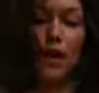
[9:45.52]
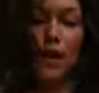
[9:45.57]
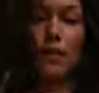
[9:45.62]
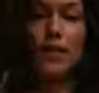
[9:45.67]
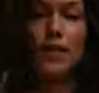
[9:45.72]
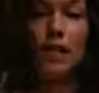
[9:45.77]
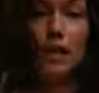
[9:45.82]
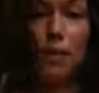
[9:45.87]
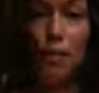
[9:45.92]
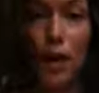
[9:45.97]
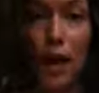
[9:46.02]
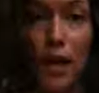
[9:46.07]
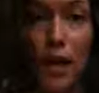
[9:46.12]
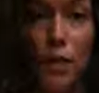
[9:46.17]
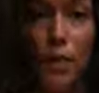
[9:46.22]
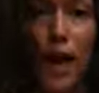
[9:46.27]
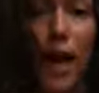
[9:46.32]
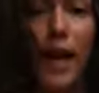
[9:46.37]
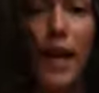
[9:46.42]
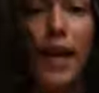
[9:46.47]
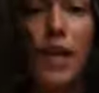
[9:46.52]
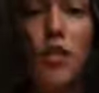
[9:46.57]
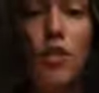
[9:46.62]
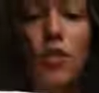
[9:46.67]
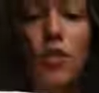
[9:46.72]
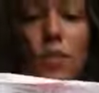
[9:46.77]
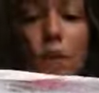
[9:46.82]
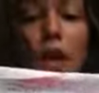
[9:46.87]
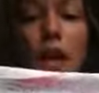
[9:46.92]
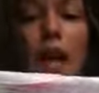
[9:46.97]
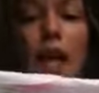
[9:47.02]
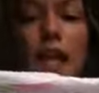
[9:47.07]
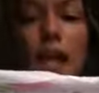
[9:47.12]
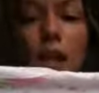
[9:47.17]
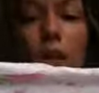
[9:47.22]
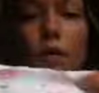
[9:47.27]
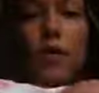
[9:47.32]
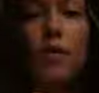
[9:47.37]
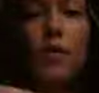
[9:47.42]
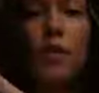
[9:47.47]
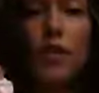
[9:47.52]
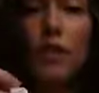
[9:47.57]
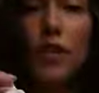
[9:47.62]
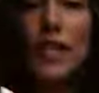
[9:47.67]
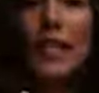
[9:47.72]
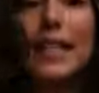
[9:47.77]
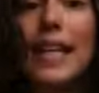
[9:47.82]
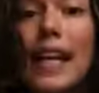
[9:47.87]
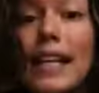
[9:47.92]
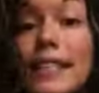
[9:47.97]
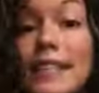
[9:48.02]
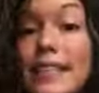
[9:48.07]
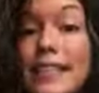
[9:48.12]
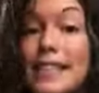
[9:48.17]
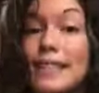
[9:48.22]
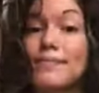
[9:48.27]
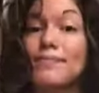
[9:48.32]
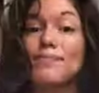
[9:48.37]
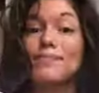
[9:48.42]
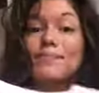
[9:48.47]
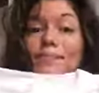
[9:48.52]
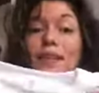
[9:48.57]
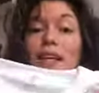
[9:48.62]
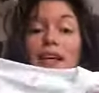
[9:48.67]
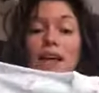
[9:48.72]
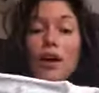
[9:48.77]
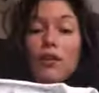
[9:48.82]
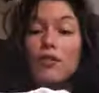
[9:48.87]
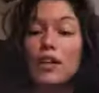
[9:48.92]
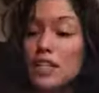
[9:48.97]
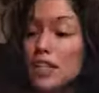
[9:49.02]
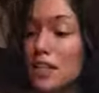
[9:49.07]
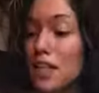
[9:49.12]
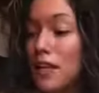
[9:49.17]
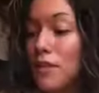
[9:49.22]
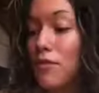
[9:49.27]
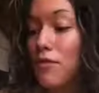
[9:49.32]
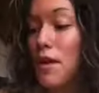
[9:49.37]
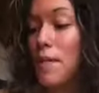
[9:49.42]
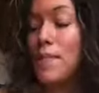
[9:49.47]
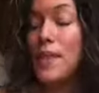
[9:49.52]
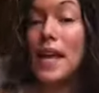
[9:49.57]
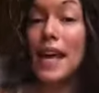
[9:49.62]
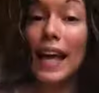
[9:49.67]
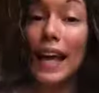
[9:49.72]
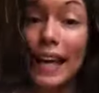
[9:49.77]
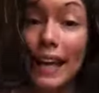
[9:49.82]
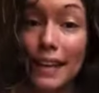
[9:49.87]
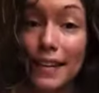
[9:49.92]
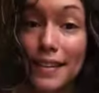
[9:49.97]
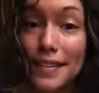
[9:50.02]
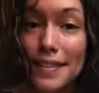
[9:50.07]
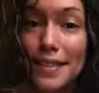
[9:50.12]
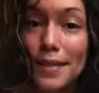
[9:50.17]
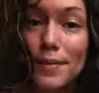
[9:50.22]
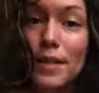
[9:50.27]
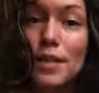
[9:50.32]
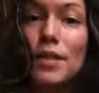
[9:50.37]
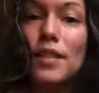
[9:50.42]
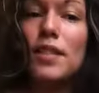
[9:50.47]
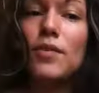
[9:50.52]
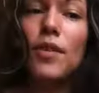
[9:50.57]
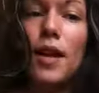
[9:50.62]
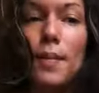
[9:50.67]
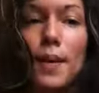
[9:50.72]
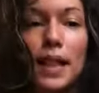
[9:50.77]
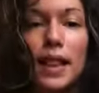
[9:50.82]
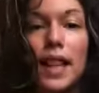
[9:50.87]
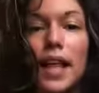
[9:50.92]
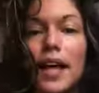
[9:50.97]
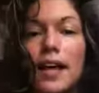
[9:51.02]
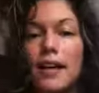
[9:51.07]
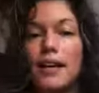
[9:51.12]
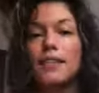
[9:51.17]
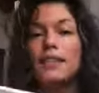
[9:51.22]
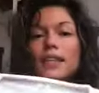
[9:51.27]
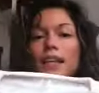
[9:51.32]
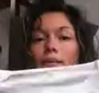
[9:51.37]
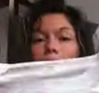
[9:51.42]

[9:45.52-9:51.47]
It was in a brand new package, and it was 50 cents. Originally from the hills, which is from a long